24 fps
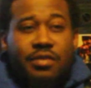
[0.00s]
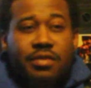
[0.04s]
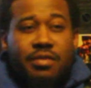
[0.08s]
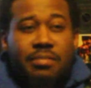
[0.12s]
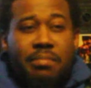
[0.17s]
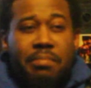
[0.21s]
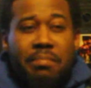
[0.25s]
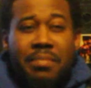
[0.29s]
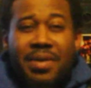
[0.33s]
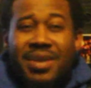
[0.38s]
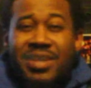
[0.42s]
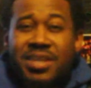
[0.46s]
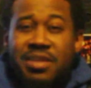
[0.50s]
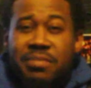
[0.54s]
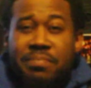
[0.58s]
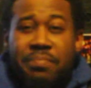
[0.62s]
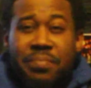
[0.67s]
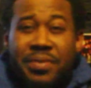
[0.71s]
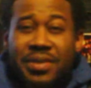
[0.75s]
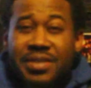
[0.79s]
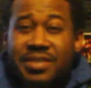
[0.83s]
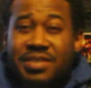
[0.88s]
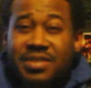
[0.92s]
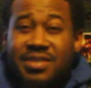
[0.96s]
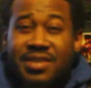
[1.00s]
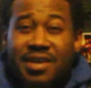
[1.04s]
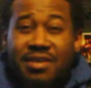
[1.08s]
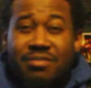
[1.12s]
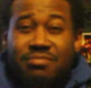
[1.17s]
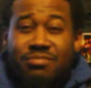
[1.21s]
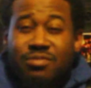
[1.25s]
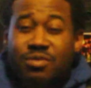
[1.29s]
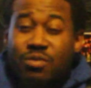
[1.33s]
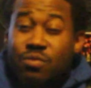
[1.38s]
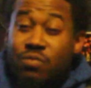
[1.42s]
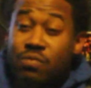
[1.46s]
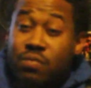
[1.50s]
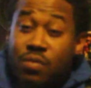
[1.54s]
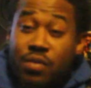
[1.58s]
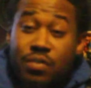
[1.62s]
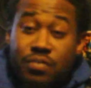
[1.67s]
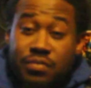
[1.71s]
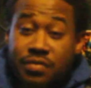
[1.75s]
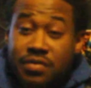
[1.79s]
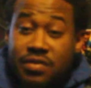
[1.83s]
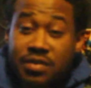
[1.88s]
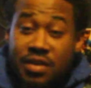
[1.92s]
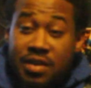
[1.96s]
money brings out the
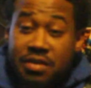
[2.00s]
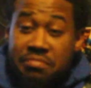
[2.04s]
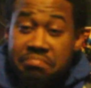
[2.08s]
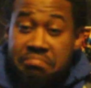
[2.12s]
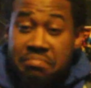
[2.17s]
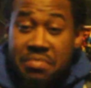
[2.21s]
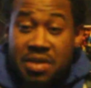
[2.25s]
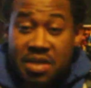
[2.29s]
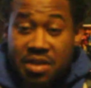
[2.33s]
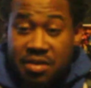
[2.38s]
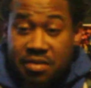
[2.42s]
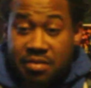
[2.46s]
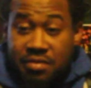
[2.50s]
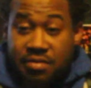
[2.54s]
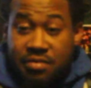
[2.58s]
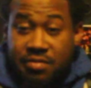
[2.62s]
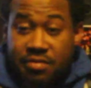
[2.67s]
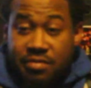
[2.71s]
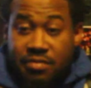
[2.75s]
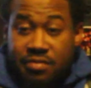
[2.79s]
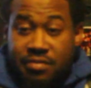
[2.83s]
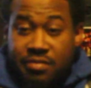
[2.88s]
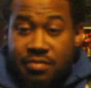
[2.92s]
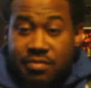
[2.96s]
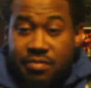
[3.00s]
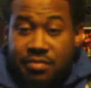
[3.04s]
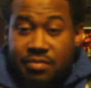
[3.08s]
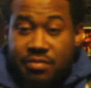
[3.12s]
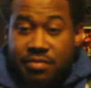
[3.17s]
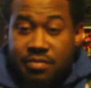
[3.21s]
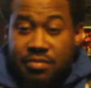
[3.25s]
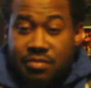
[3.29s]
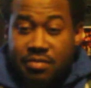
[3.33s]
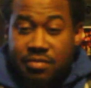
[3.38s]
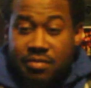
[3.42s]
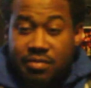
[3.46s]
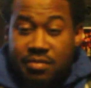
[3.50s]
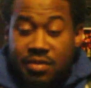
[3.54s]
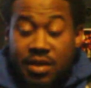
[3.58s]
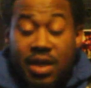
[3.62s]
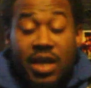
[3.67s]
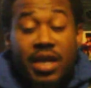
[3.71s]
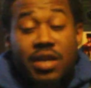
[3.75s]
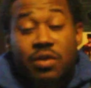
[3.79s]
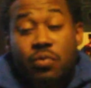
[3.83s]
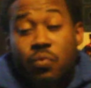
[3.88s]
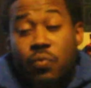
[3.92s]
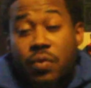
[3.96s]
worst in men
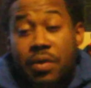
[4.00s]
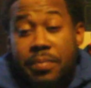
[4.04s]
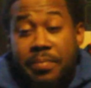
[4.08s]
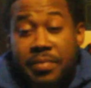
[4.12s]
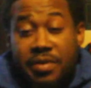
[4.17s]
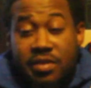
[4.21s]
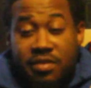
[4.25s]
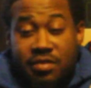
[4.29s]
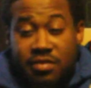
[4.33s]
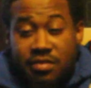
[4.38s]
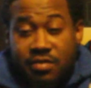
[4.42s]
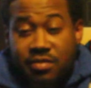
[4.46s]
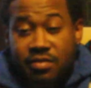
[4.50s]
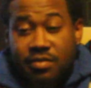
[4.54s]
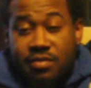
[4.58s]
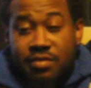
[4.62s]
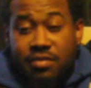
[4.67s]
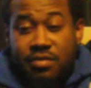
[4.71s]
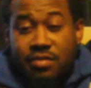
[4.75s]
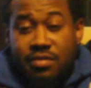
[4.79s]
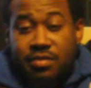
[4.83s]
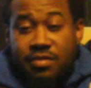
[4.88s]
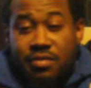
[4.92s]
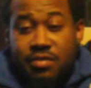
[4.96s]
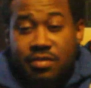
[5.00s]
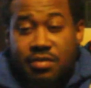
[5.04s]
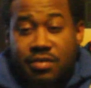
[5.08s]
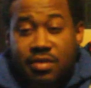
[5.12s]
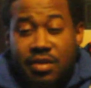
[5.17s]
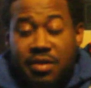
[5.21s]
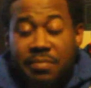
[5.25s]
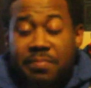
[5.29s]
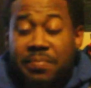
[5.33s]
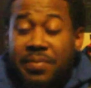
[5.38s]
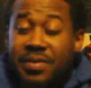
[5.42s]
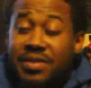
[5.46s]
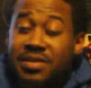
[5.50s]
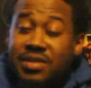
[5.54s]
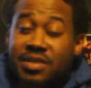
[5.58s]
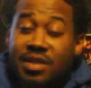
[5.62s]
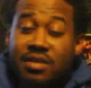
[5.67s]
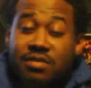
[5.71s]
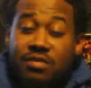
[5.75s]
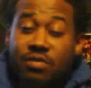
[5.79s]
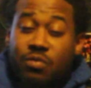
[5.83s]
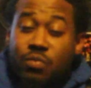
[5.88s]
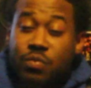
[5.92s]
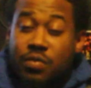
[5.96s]
and women. It brings
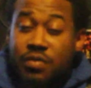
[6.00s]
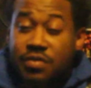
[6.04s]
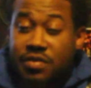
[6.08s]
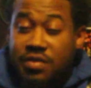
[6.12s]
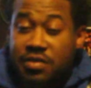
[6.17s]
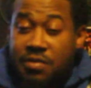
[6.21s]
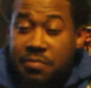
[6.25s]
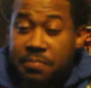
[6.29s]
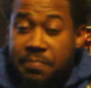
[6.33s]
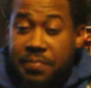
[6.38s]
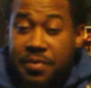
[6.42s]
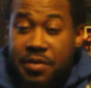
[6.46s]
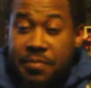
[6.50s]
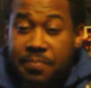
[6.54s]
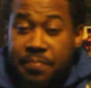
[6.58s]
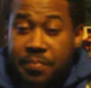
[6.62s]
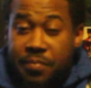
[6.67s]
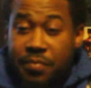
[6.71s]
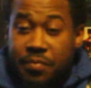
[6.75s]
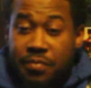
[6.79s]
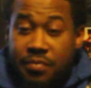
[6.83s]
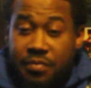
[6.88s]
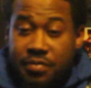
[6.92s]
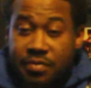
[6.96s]
out the worst in people.